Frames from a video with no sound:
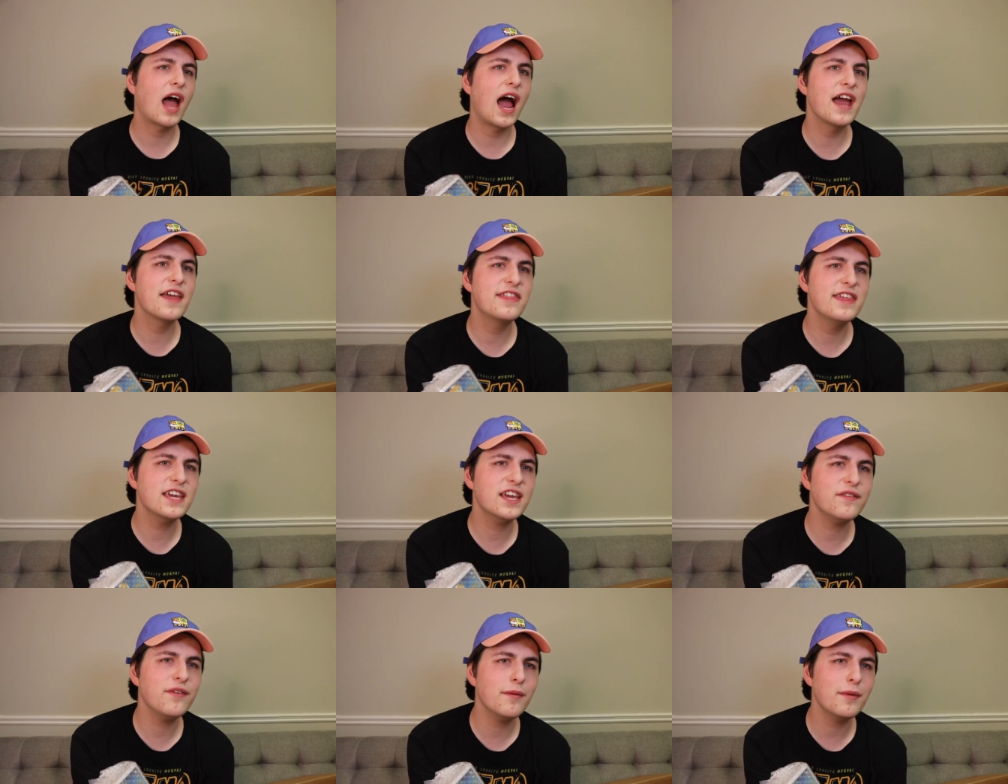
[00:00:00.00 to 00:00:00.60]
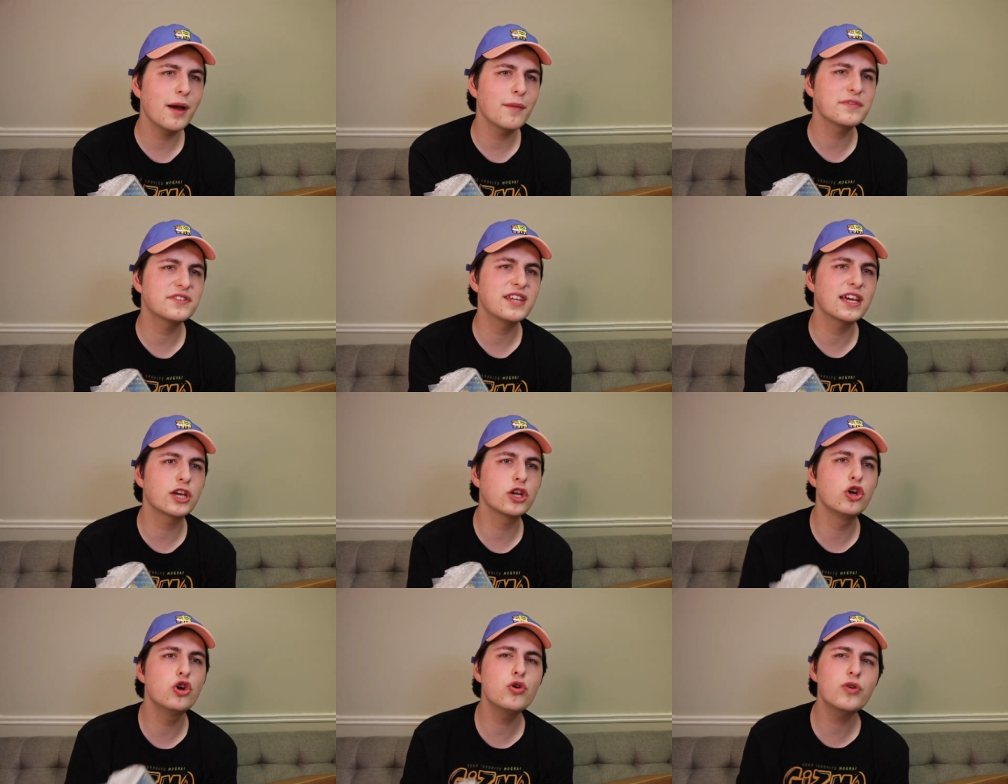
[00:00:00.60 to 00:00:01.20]
I think if I'm not
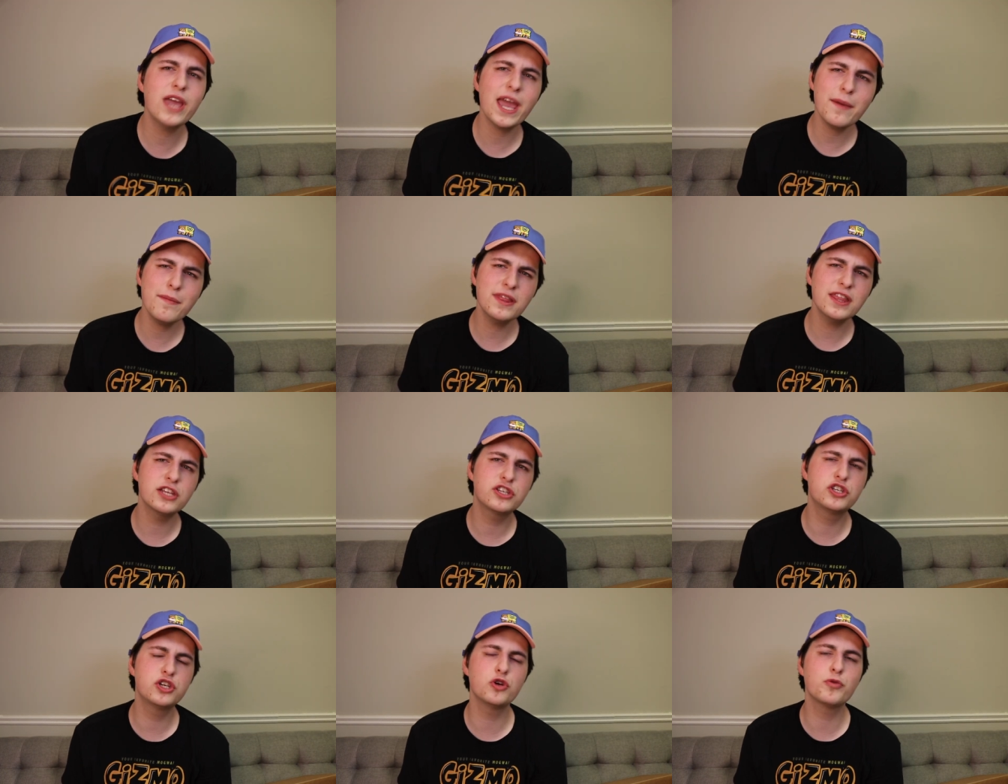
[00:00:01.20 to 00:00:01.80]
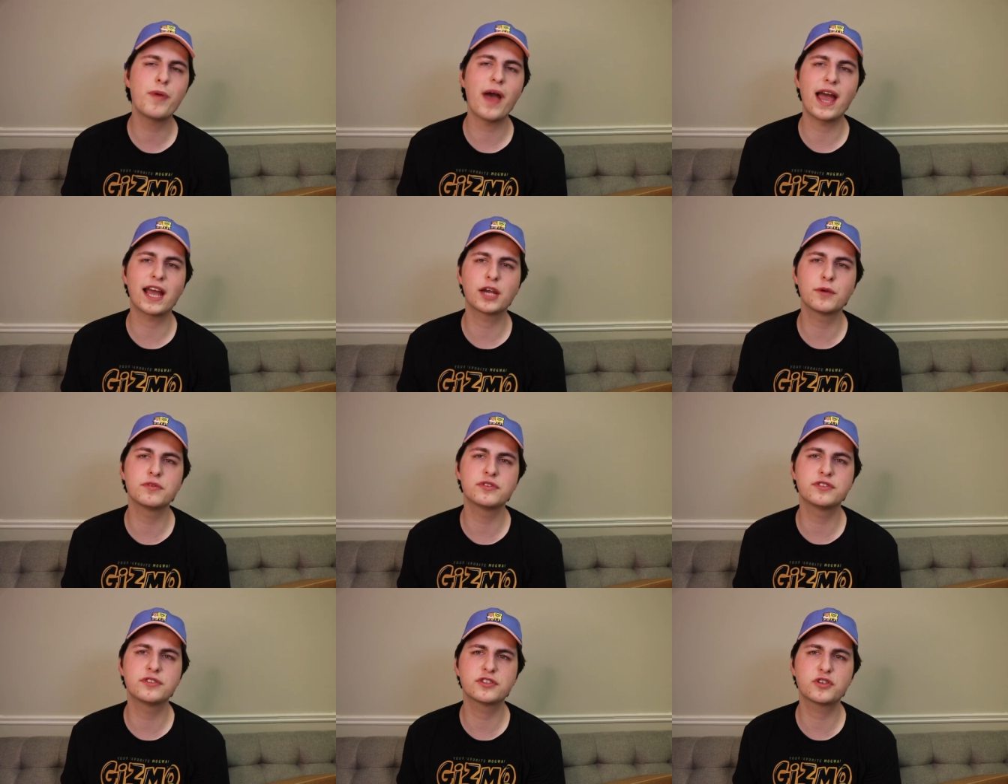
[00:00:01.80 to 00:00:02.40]
mistaken, who came in the 2-pack? It
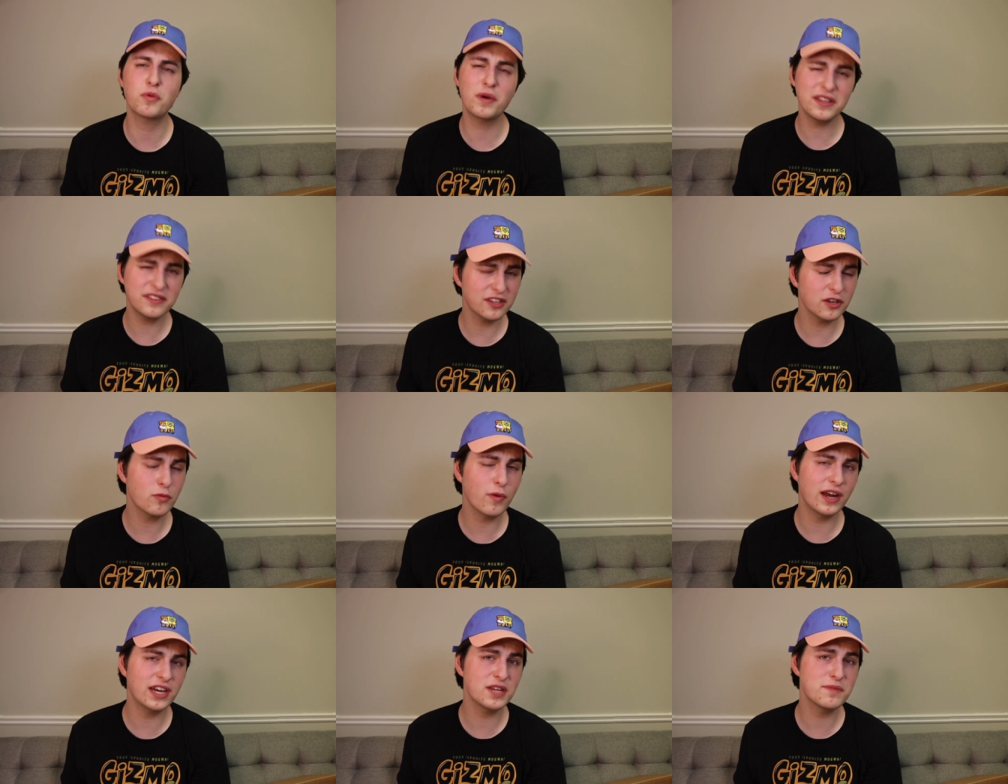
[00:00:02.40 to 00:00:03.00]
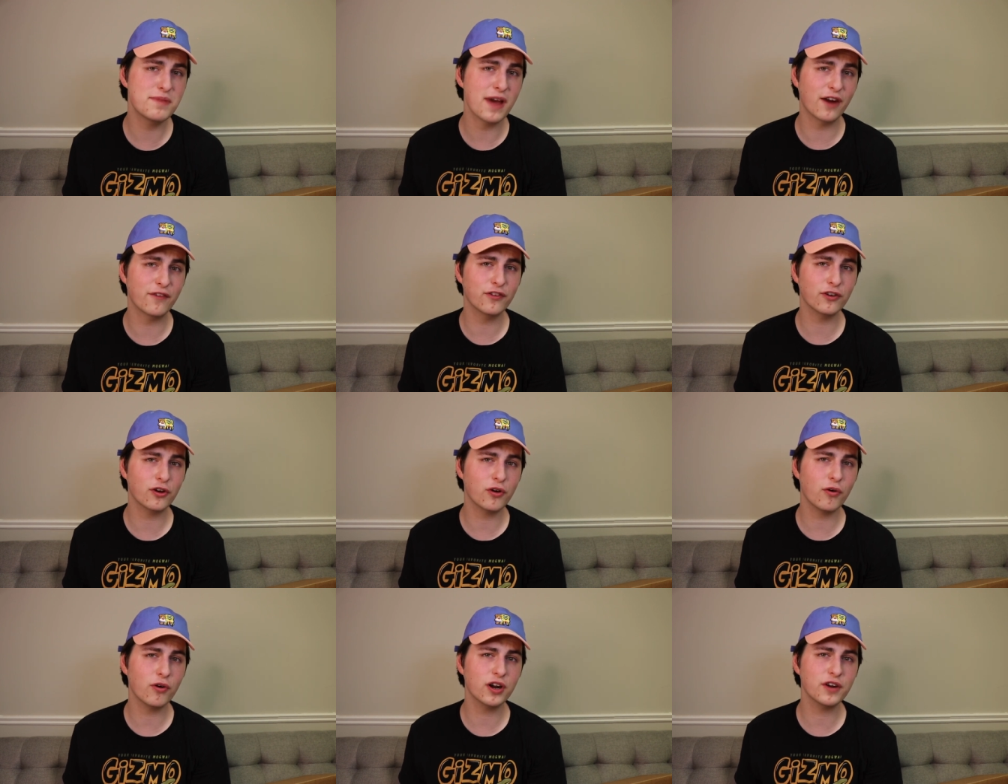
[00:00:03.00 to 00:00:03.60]
was Squints and Wendy
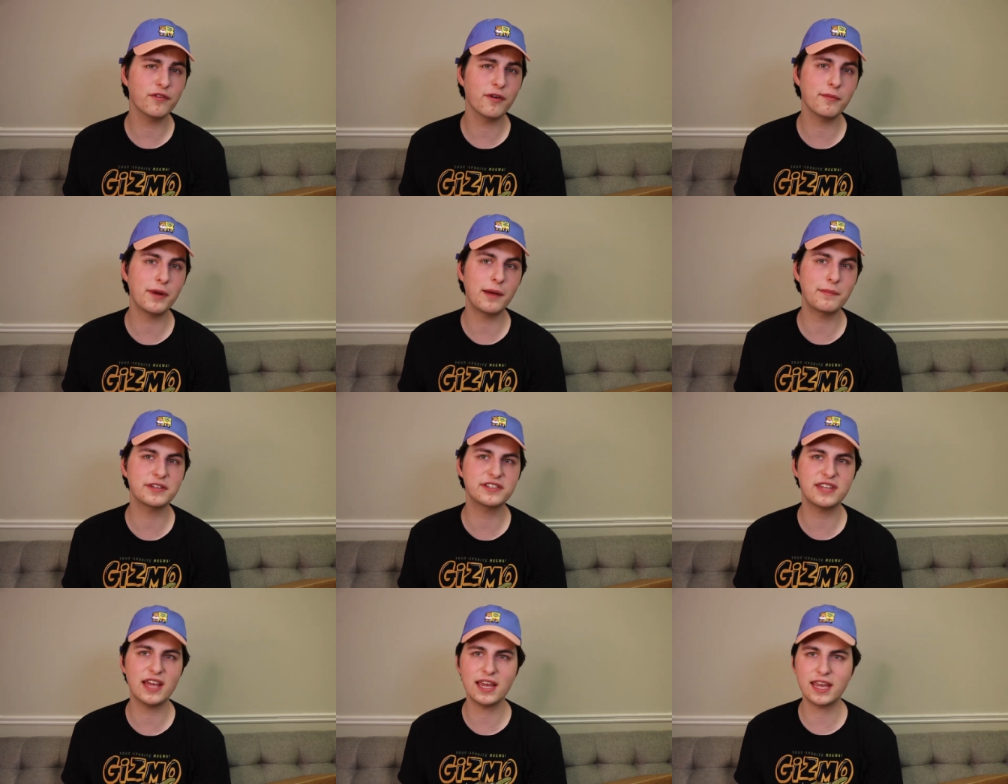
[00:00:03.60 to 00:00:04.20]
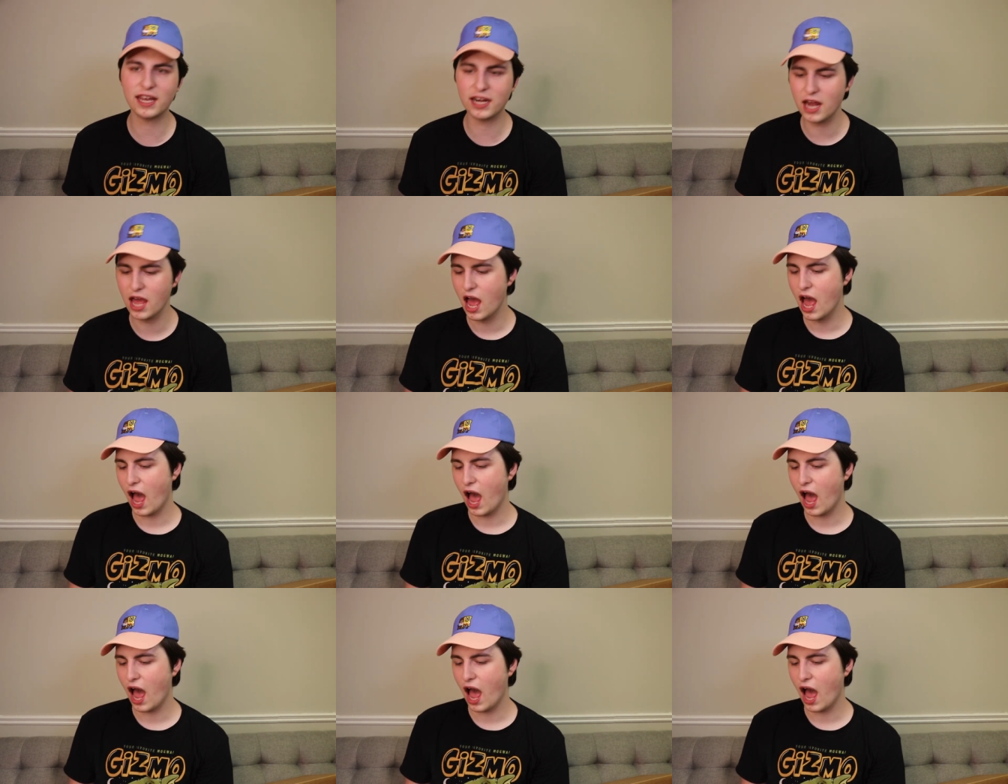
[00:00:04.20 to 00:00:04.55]
Peppercorn, if I'm not mistaken.